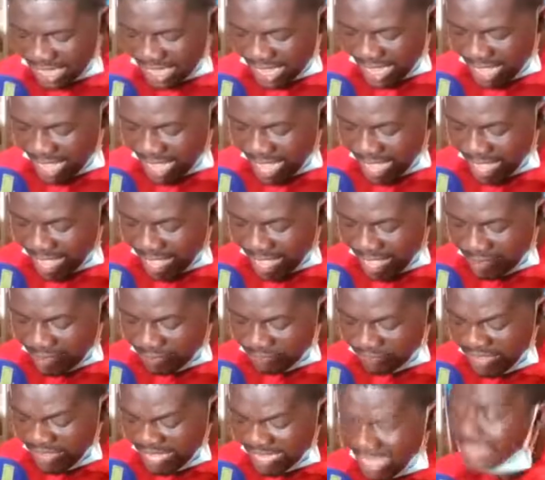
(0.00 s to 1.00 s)
Uh,
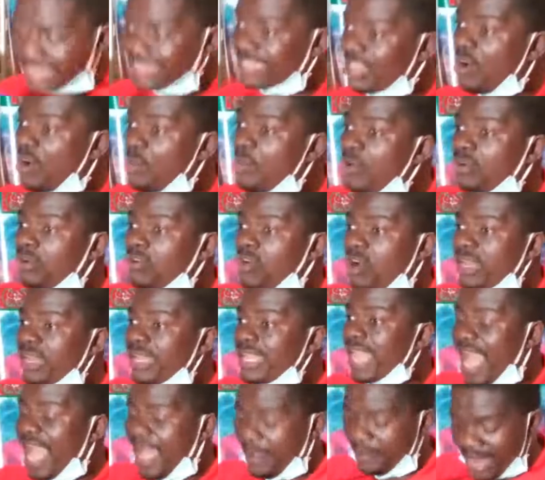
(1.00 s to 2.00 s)
figures are more called the
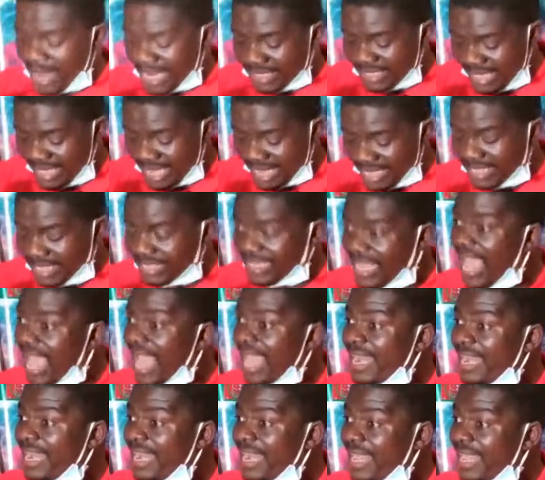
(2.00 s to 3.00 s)
party agents
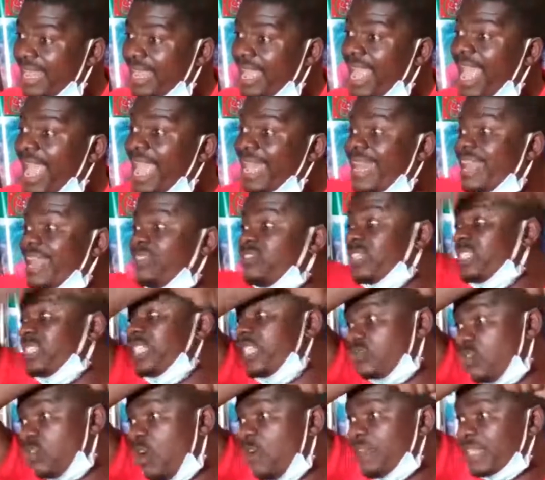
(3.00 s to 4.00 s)
and any district
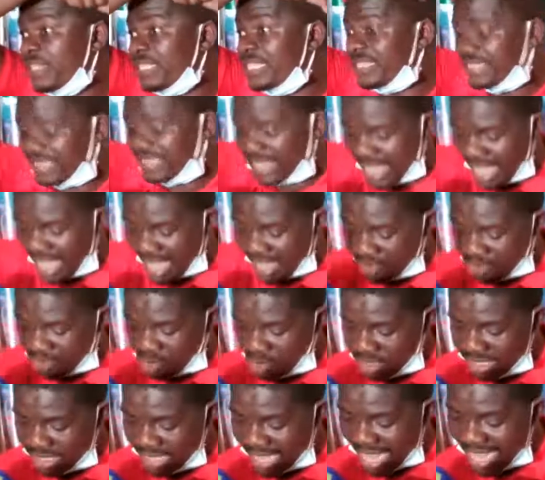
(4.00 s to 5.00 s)
offices and called
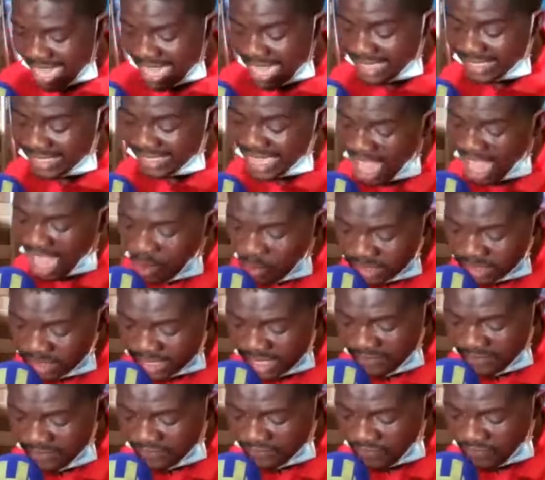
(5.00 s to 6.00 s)
the one thousand
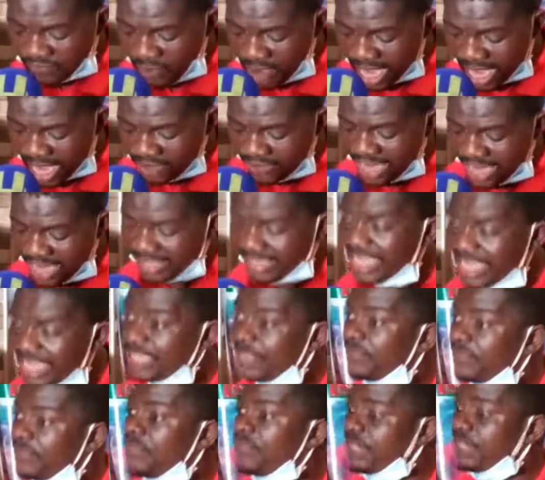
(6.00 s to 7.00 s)
four hundred
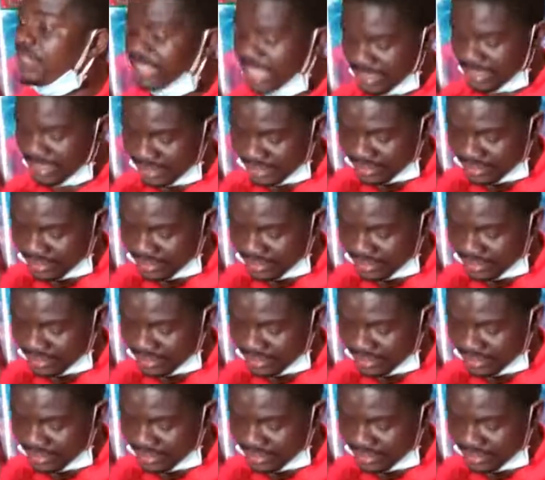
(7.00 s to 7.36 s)
thirty-six.